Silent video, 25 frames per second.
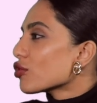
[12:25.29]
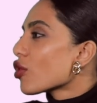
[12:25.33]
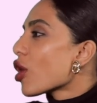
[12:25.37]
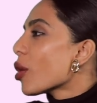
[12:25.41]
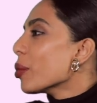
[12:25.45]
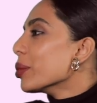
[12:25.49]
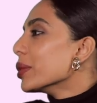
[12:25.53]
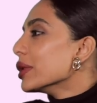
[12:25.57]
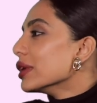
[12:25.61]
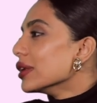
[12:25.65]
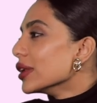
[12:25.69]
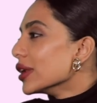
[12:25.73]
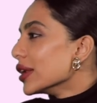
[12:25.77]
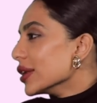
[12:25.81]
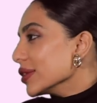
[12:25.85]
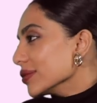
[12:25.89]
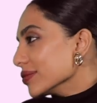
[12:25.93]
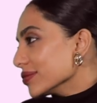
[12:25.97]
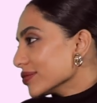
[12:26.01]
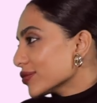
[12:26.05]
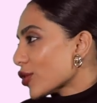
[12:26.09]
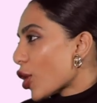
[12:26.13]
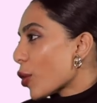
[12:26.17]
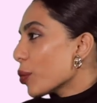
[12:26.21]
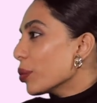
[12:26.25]
nominal
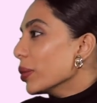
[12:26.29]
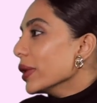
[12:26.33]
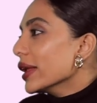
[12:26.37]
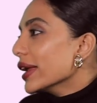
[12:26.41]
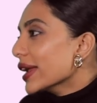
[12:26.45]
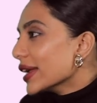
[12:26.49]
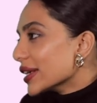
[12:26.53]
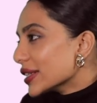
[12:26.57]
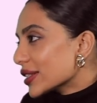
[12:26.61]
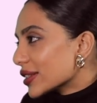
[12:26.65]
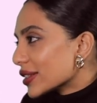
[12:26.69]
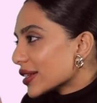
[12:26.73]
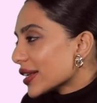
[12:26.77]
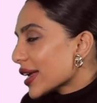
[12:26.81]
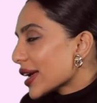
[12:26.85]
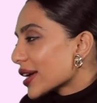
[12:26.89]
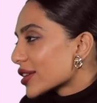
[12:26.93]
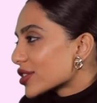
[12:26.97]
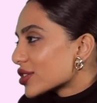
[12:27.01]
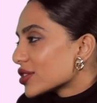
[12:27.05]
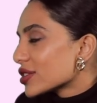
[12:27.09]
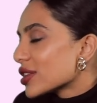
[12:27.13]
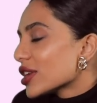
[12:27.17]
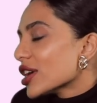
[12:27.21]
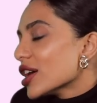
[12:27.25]
obligatory
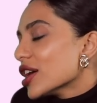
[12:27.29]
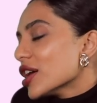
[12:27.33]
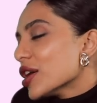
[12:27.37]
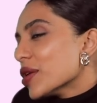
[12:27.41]
action.